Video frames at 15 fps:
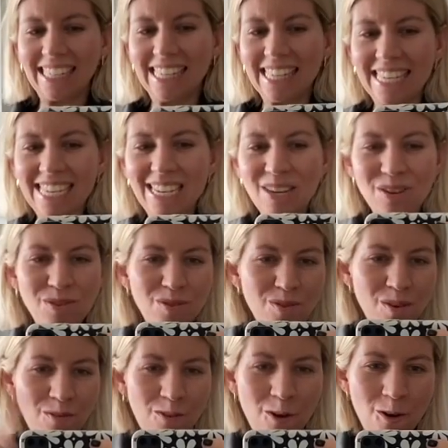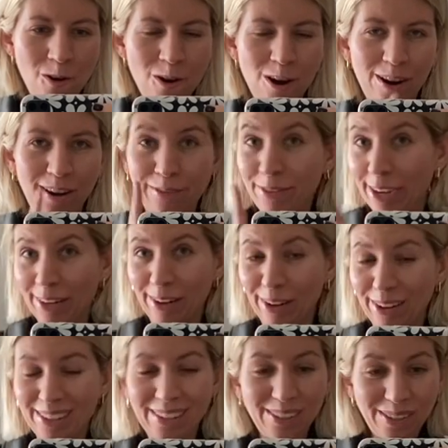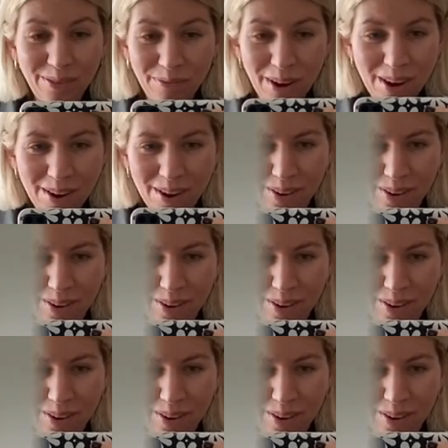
see you for the final look tomorrow.